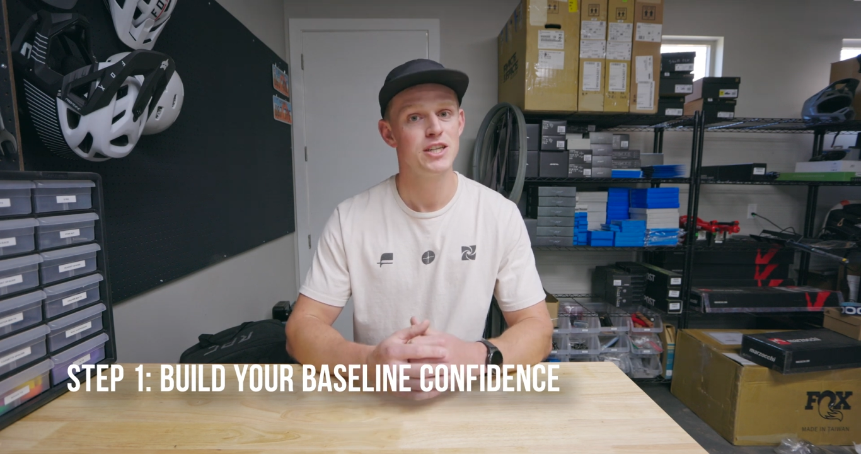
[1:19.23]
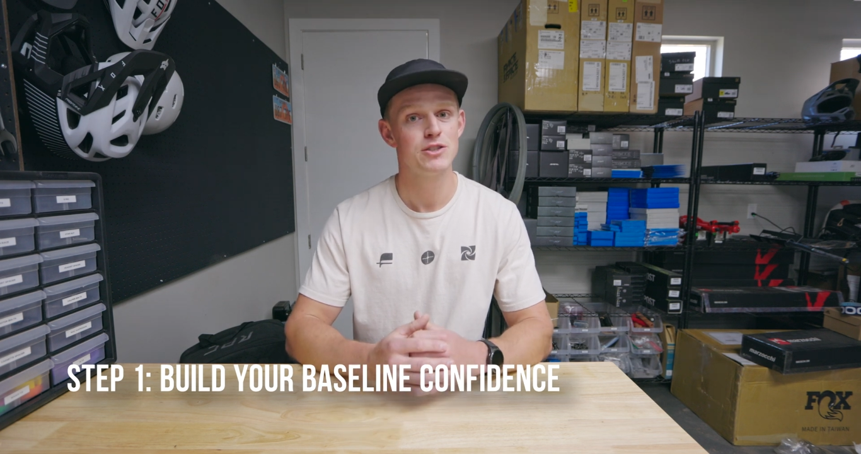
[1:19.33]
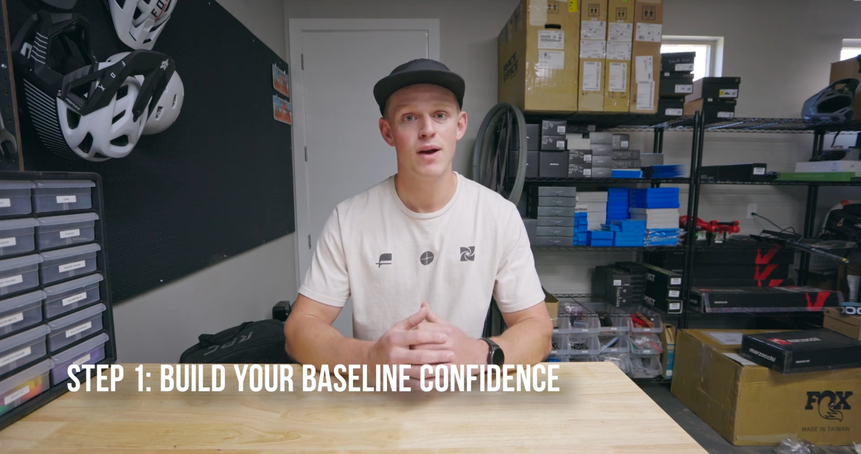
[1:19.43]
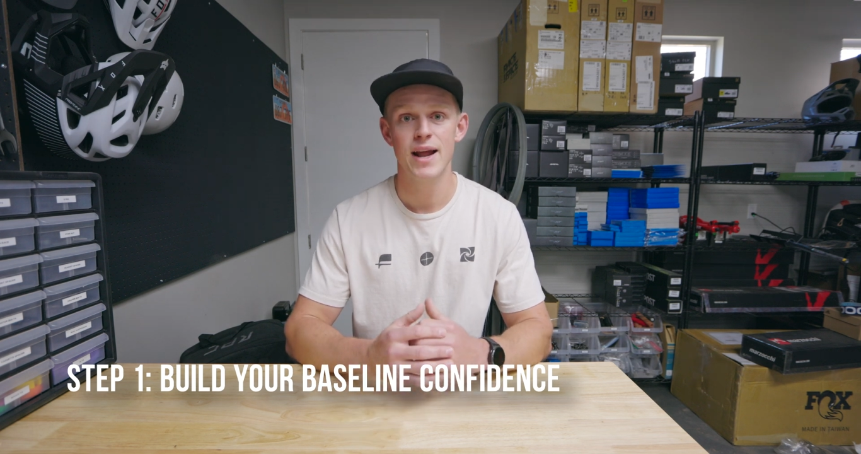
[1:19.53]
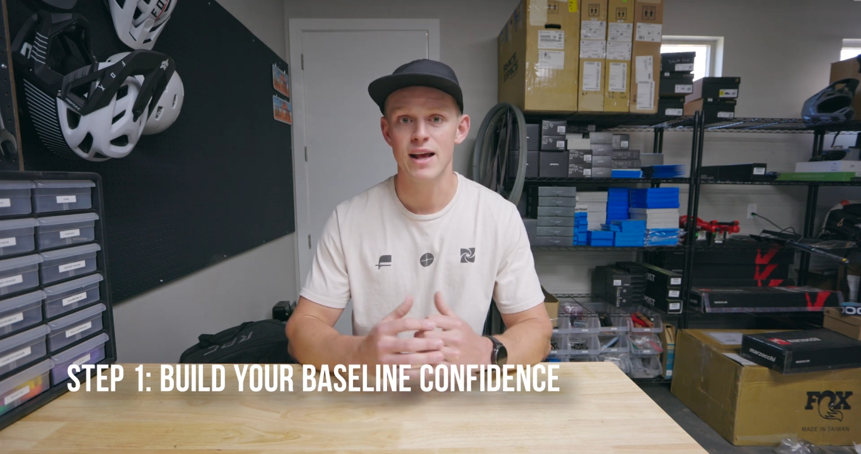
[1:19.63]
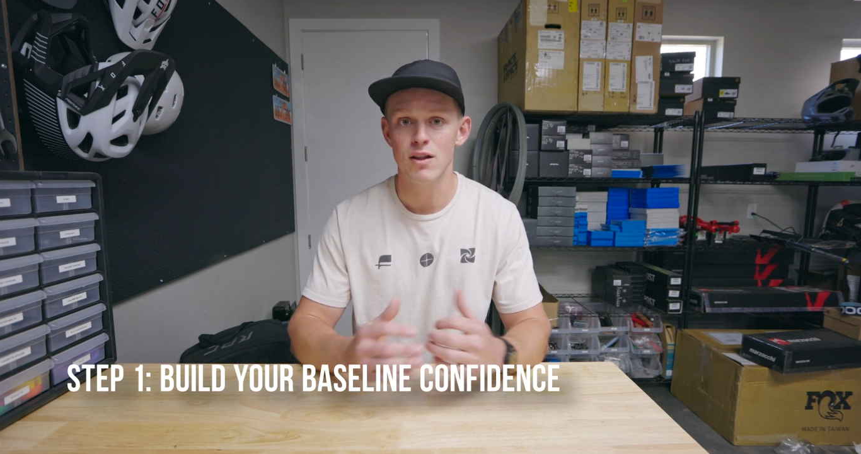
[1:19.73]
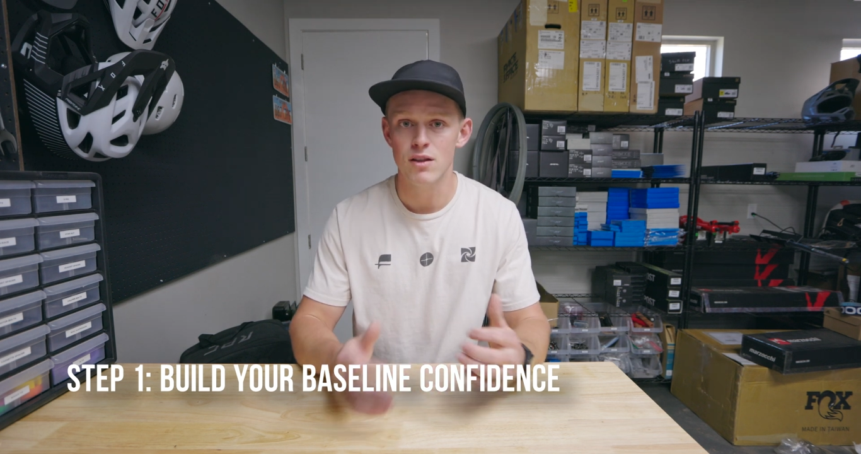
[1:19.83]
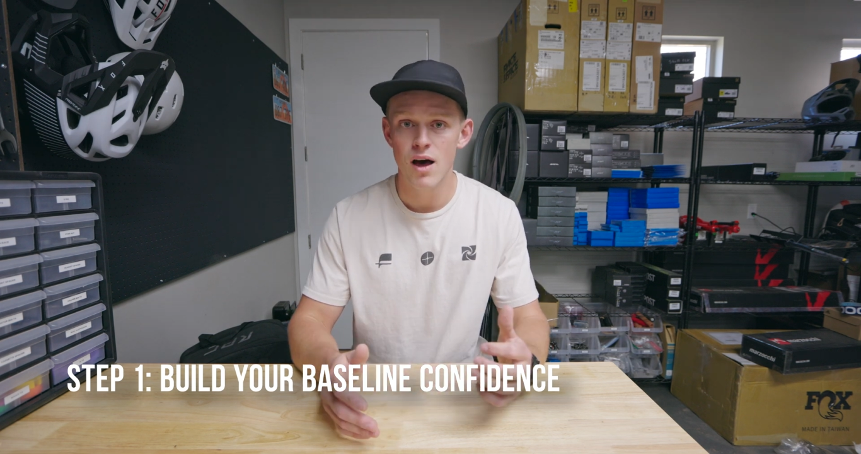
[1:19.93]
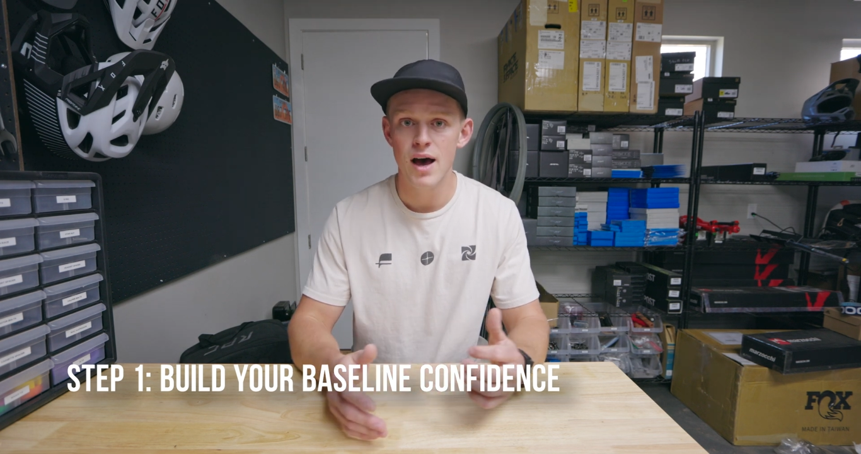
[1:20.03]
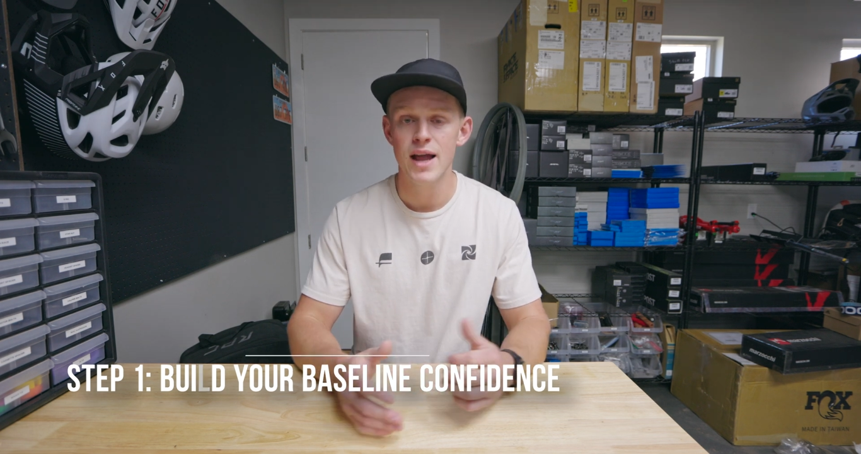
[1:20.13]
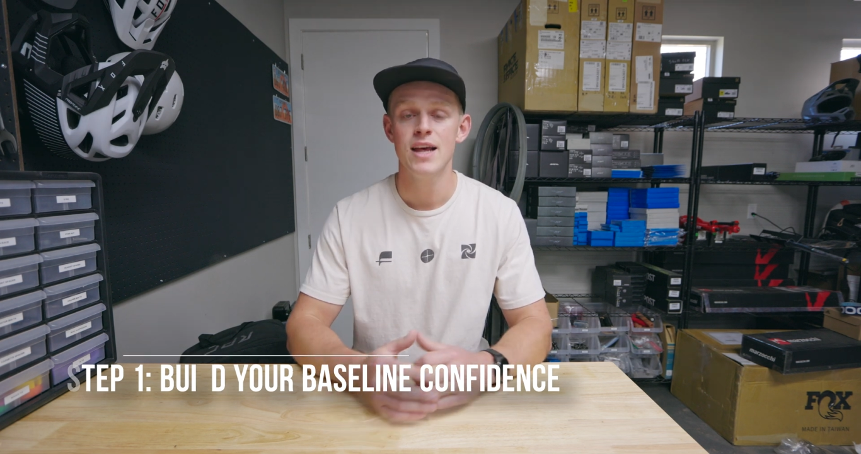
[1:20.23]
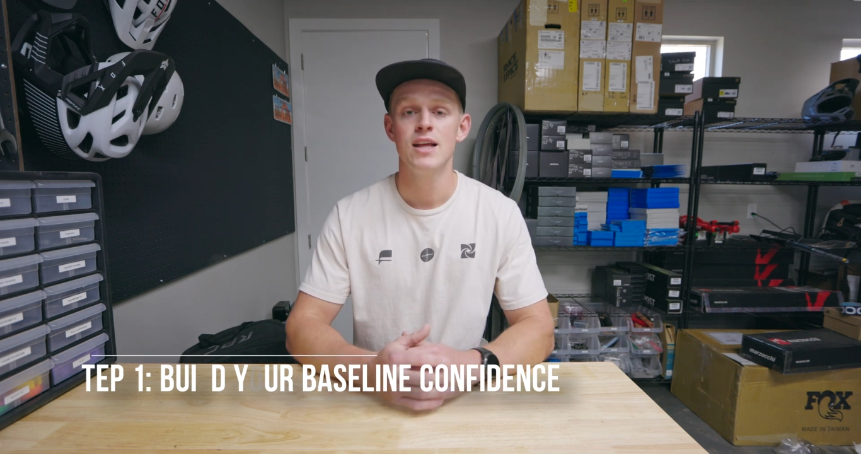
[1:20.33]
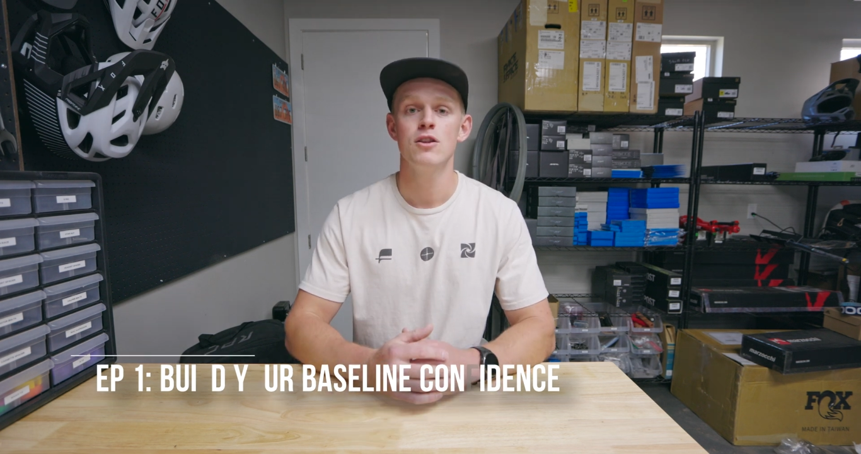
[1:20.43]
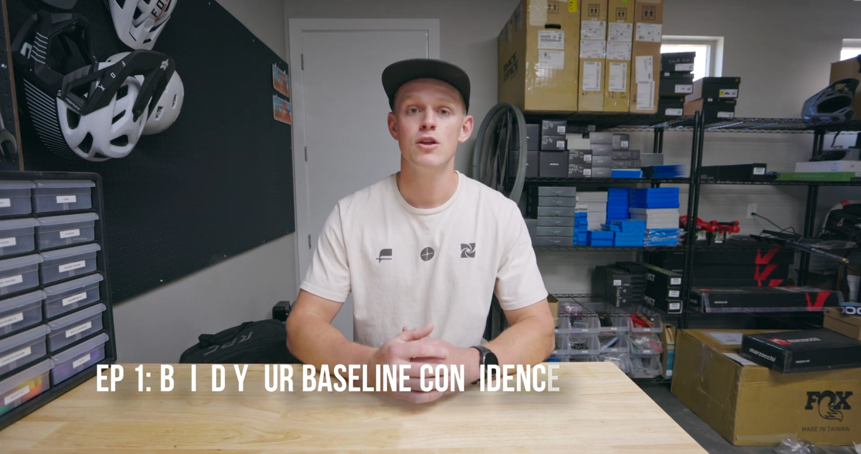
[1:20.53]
just riding a lot,